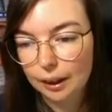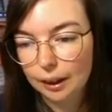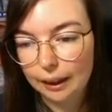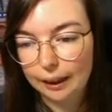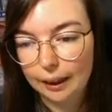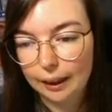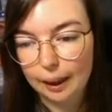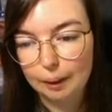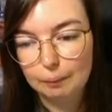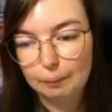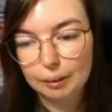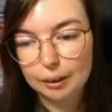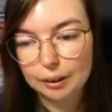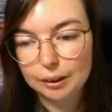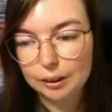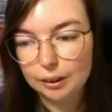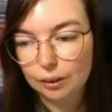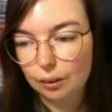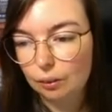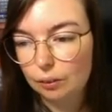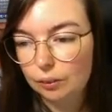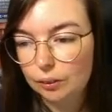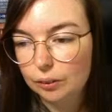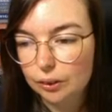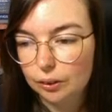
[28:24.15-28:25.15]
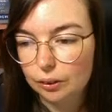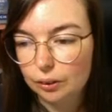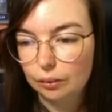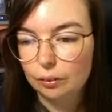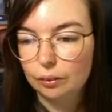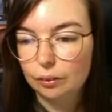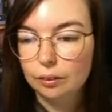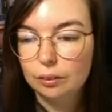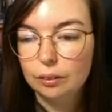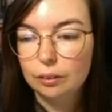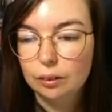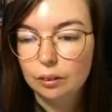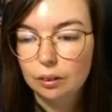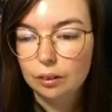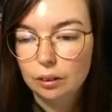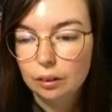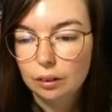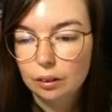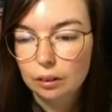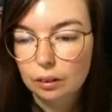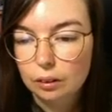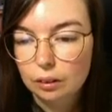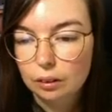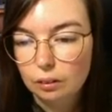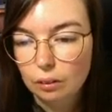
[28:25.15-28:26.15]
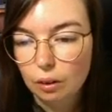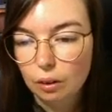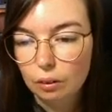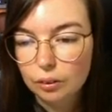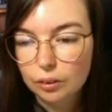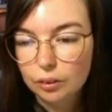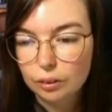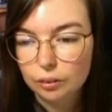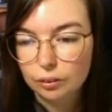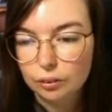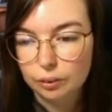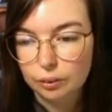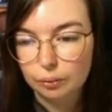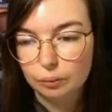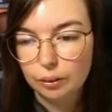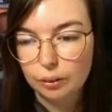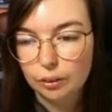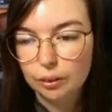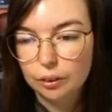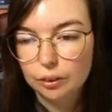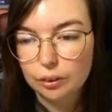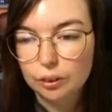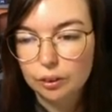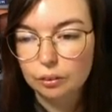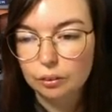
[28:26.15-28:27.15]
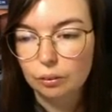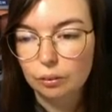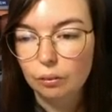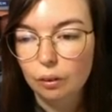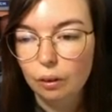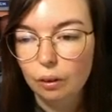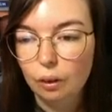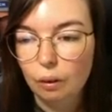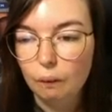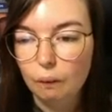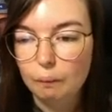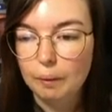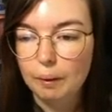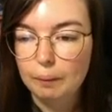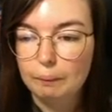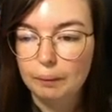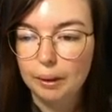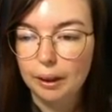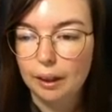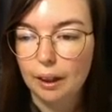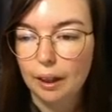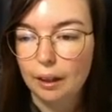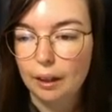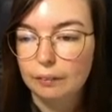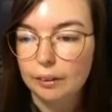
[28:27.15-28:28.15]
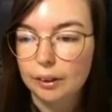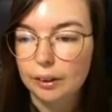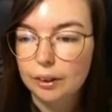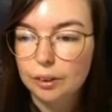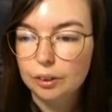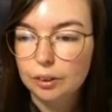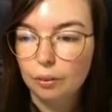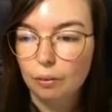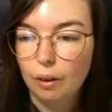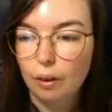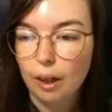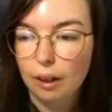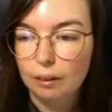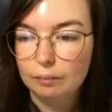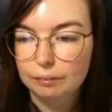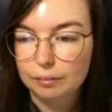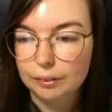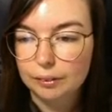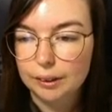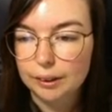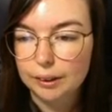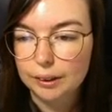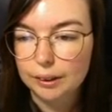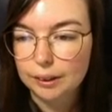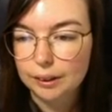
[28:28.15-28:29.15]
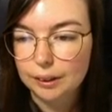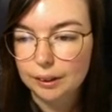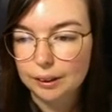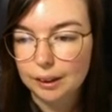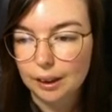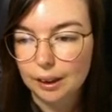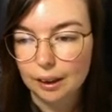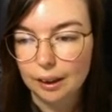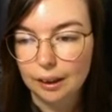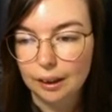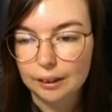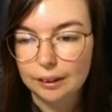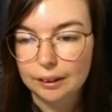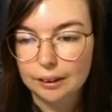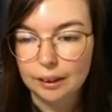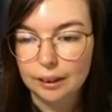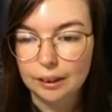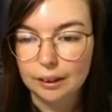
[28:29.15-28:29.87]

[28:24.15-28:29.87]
They must also not go to work, school or public areas or have visitors unless they